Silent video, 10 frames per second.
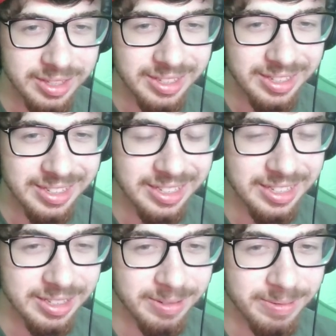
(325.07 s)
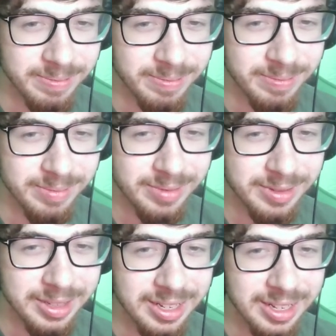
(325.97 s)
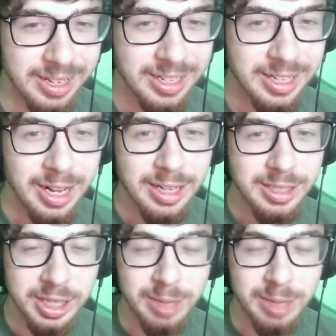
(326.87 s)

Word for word: pretty? Uh, yeah, she's very pretty. Well, she's